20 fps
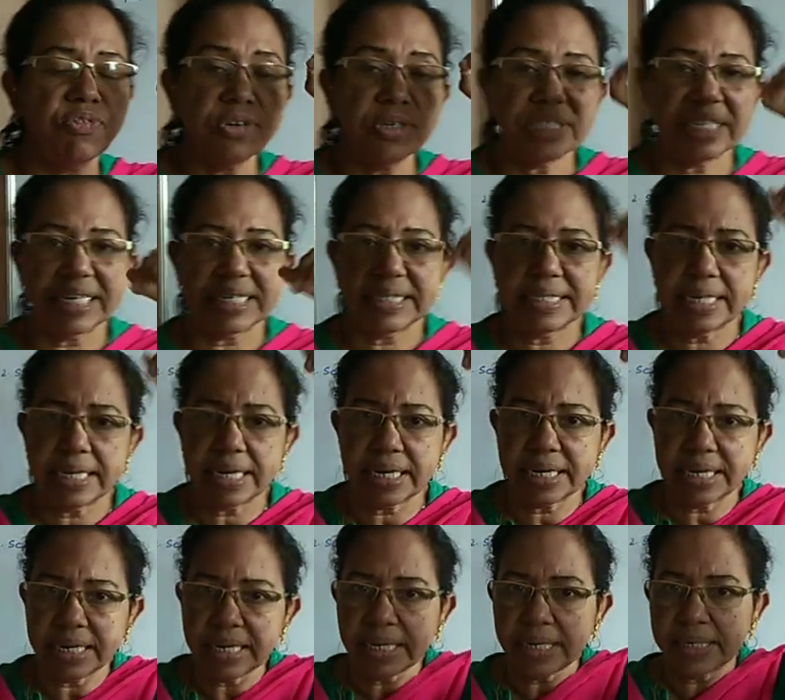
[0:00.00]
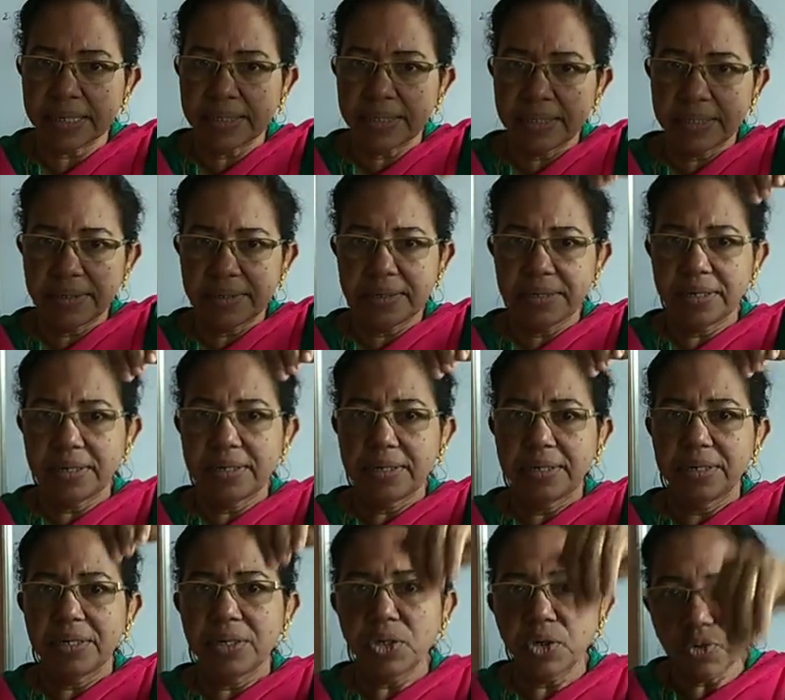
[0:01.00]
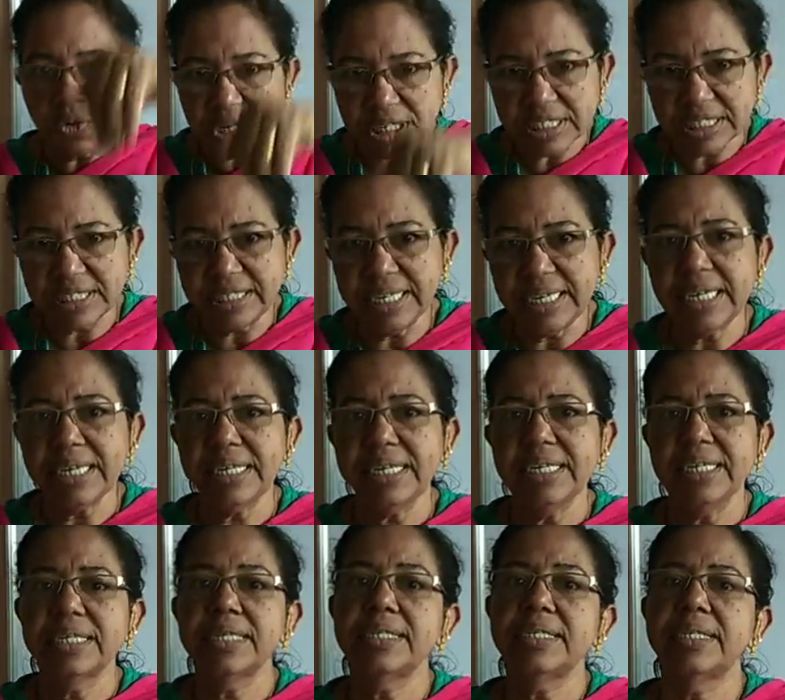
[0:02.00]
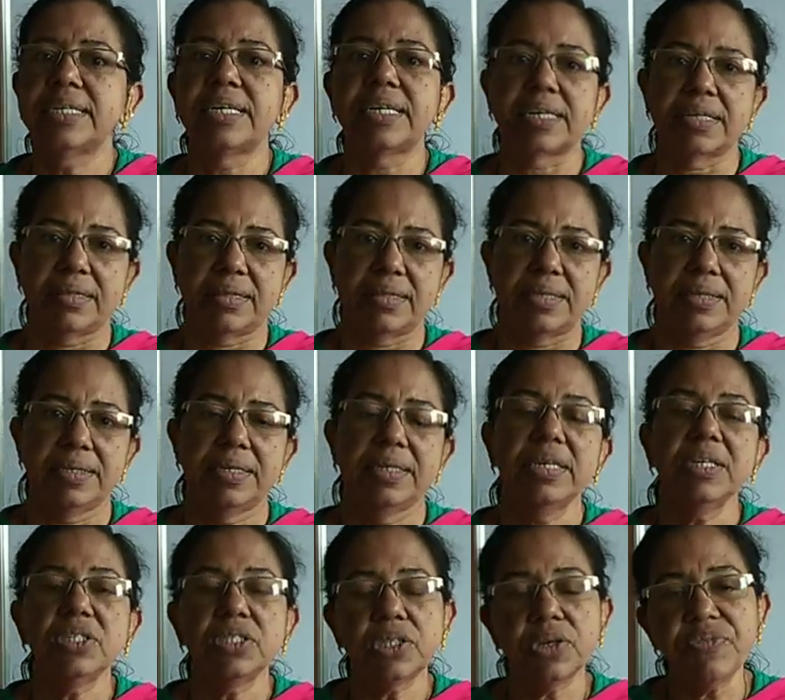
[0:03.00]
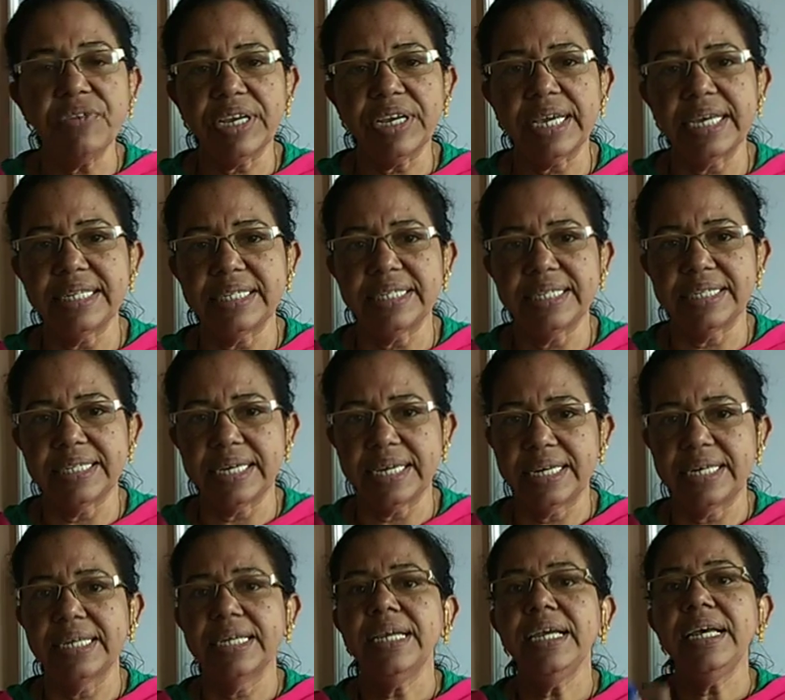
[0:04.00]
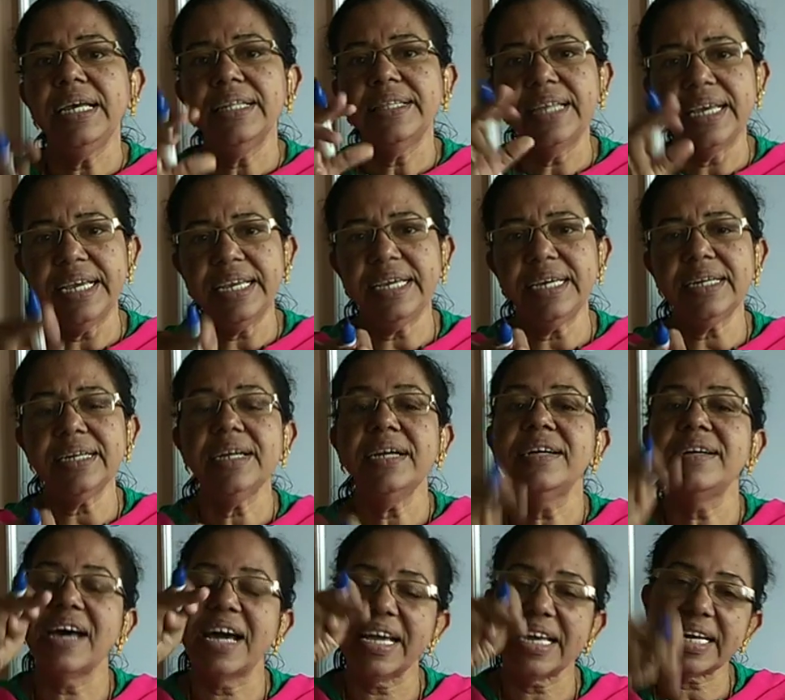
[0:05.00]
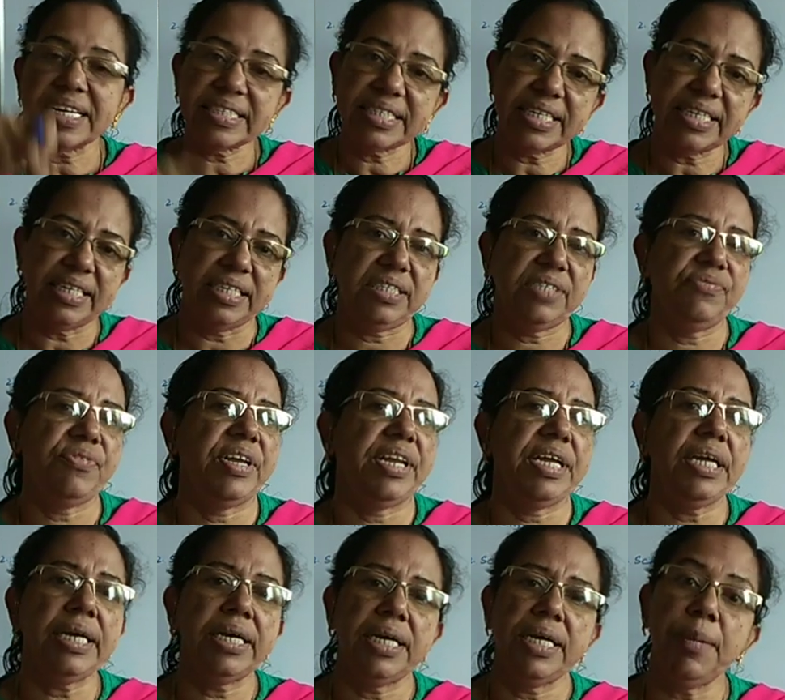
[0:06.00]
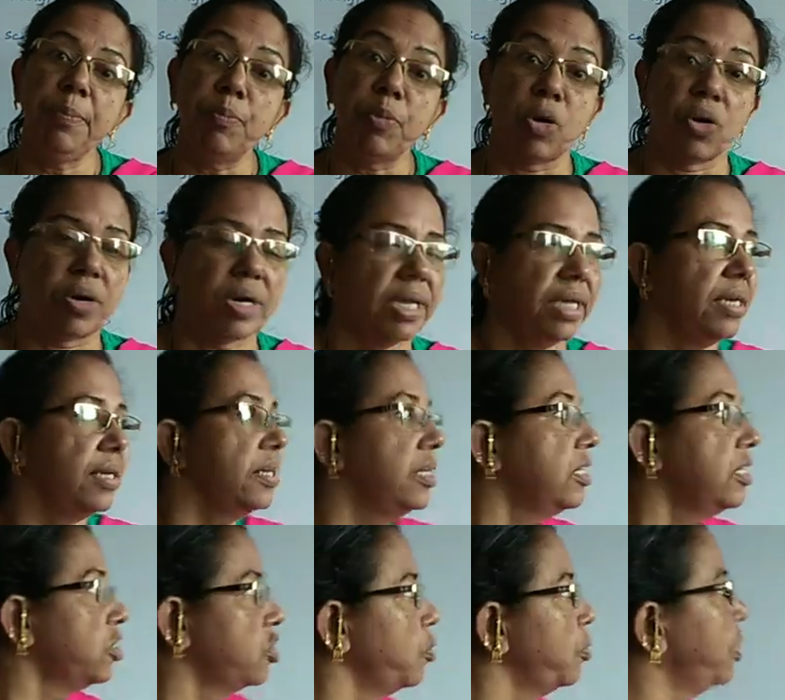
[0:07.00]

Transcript: force exerting towards the earth. So we can say that their direction is very important. So